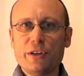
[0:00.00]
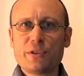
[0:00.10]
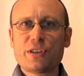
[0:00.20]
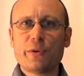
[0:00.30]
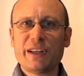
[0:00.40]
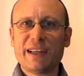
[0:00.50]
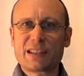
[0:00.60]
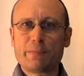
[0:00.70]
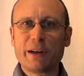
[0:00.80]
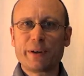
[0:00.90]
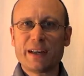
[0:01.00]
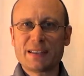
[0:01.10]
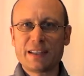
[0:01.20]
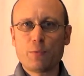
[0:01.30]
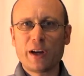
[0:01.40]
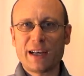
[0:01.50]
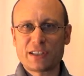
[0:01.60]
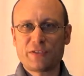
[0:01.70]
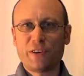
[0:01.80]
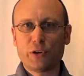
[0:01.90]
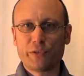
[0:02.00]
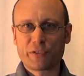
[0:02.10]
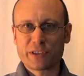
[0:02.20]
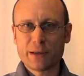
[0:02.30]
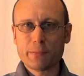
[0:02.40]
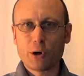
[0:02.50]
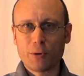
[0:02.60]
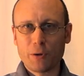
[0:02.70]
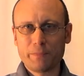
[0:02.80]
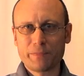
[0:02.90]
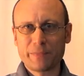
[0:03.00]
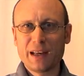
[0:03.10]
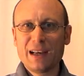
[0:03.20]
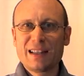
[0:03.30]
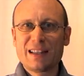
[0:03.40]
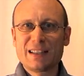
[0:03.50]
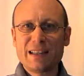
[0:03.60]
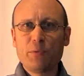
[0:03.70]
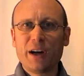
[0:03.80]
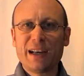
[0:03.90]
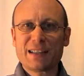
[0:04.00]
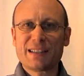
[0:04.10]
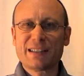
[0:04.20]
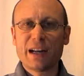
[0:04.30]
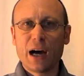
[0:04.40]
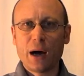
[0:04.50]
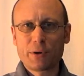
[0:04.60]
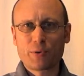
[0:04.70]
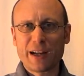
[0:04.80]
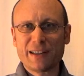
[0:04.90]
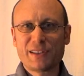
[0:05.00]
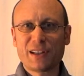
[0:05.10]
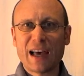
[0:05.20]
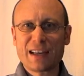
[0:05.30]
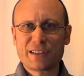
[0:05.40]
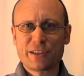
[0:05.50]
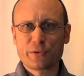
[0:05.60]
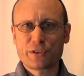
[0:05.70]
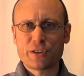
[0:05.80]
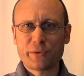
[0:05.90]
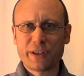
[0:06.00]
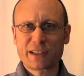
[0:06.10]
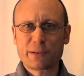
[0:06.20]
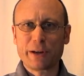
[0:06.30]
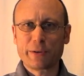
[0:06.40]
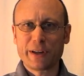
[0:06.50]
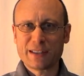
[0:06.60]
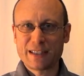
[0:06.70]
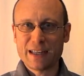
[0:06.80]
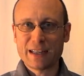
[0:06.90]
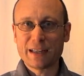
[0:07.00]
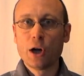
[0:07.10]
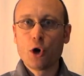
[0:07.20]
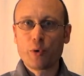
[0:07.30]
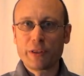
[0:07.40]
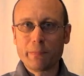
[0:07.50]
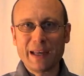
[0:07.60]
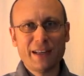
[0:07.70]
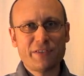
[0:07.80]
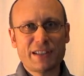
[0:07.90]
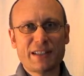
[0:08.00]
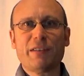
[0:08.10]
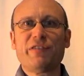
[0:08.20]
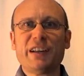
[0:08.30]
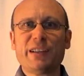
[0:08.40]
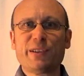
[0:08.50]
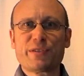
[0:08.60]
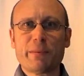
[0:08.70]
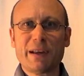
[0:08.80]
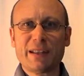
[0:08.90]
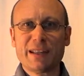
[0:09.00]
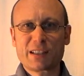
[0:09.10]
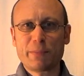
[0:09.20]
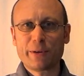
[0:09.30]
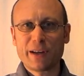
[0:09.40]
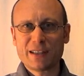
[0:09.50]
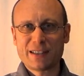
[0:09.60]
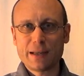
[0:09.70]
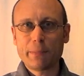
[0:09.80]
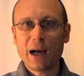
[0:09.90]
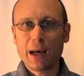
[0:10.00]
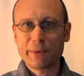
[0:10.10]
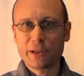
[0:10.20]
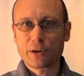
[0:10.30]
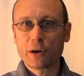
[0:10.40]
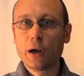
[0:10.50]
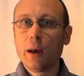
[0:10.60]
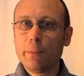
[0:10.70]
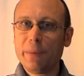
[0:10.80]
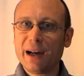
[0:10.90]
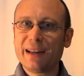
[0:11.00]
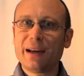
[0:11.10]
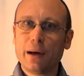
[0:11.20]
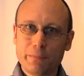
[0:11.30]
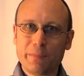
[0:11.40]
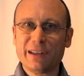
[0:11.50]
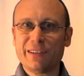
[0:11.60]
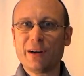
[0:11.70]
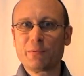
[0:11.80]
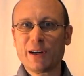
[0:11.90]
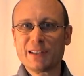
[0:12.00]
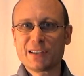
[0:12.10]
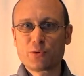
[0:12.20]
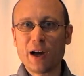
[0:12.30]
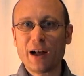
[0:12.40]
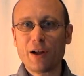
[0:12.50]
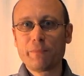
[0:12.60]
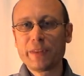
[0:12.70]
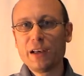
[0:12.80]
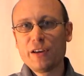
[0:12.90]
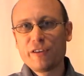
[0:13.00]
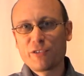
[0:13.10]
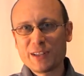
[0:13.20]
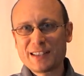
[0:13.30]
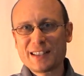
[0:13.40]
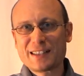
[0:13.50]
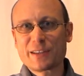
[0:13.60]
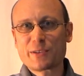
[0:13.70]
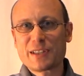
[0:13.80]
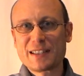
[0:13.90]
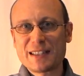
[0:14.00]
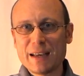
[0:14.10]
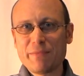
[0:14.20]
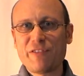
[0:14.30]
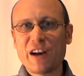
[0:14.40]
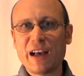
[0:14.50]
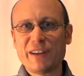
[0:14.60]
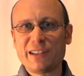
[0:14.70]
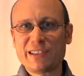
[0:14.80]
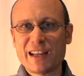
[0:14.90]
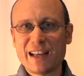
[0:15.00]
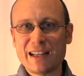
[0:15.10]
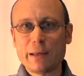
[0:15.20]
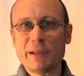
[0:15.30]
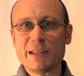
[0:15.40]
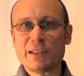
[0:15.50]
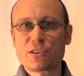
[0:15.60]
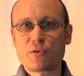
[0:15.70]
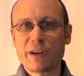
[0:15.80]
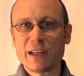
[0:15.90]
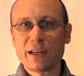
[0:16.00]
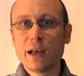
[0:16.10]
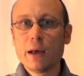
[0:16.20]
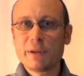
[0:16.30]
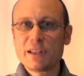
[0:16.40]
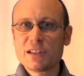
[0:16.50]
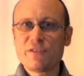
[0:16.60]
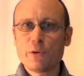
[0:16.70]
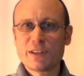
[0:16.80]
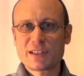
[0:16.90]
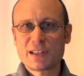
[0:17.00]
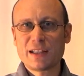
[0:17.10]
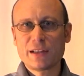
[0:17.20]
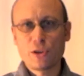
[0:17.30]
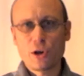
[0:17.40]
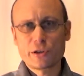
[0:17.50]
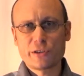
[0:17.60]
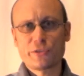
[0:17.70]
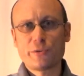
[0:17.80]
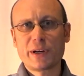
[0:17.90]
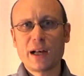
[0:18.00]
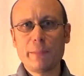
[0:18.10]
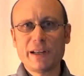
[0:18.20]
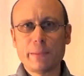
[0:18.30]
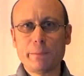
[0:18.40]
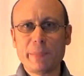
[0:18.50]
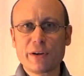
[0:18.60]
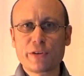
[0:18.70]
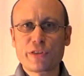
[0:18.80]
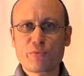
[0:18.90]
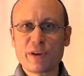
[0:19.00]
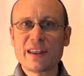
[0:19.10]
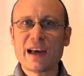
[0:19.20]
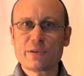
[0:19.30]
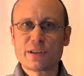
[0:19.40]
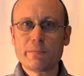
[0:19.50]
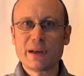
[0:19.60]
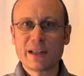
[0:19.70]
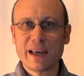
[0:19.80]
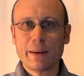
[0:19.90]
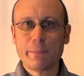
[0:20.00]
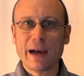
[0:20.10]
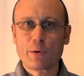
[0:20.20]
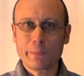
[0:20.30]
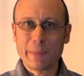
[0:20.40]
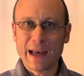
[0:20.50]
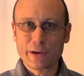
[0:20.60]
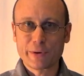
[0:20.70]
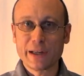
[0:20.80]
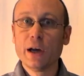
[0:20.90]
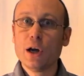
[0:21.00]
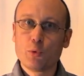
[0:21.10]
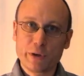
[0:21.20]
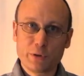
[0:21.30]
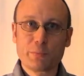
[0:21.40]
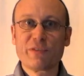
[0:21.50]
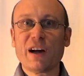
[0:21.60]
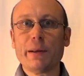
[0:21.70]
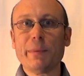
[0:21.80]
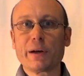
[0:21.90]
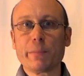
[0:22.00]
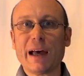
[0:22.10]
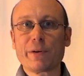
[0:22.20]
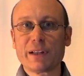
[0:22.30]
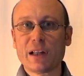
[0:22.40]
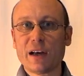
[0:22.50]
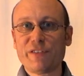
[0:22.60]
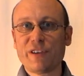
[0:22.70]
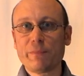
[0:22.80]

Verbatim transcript: the new Sony Xperia Z1S phone for T-Mobile. The Z1S is an upgrade to last year's Sony Xperia Z, with many of the same features that made the Xperia Z popular, but a bunch of upgrades as well. For instance, there's the same 5-inch 1080p screen, but this phone is slightly larger to accommodate a bigger 3000 mAh battery, which will provide better battery life.